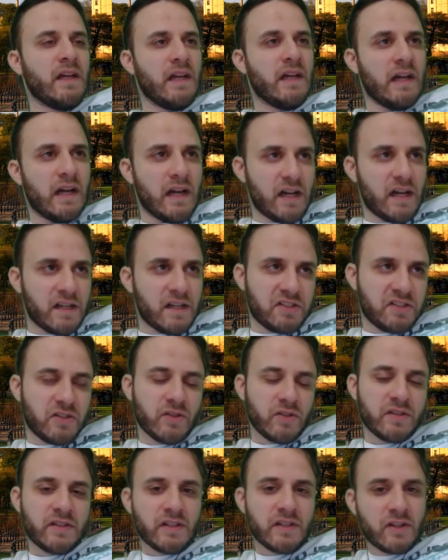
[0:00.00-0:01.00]

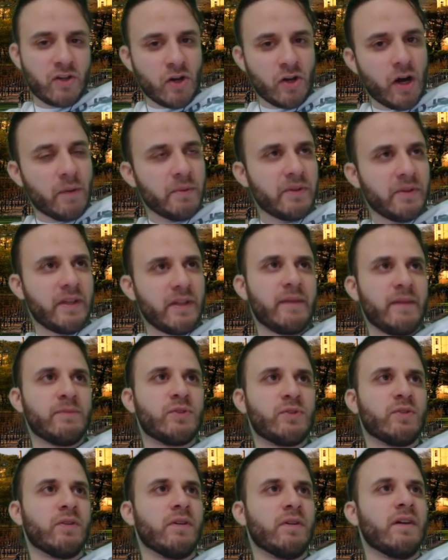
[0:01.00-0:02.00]
Hashiro is a common name,
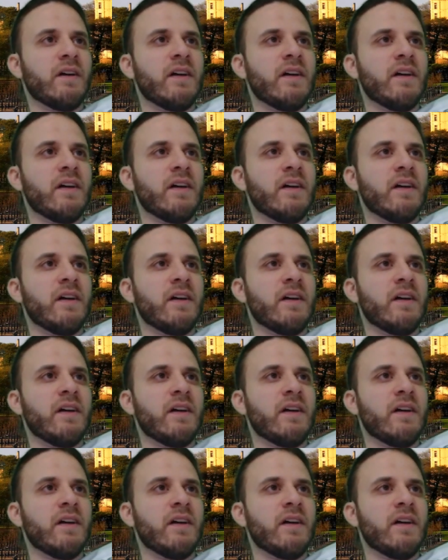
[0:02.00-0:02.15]
so